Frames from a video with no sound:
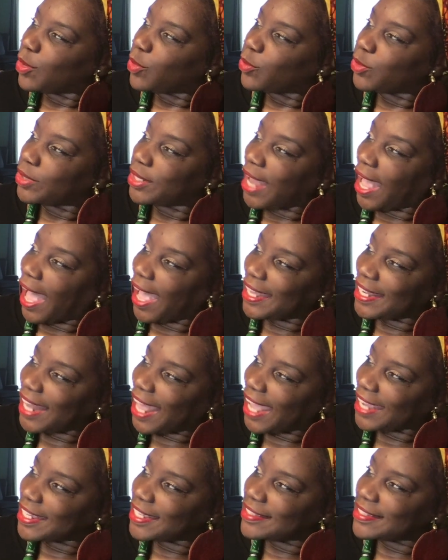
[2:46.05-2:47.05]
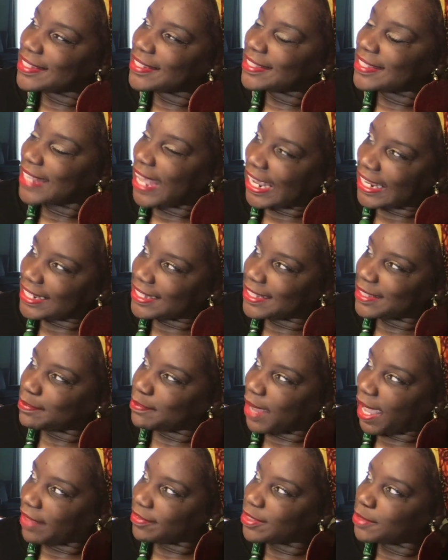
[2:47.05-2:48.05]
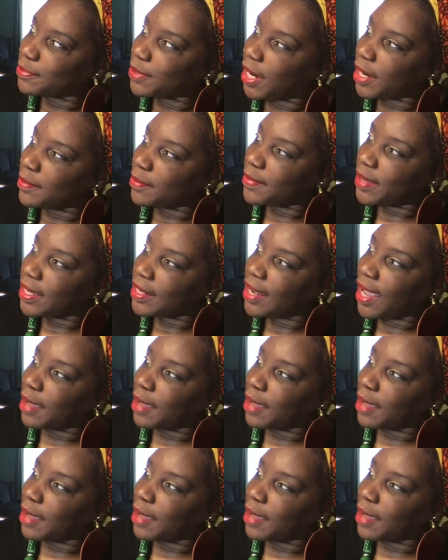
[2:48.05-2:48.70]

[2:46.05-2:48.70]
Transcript: what I lack in the science and math department,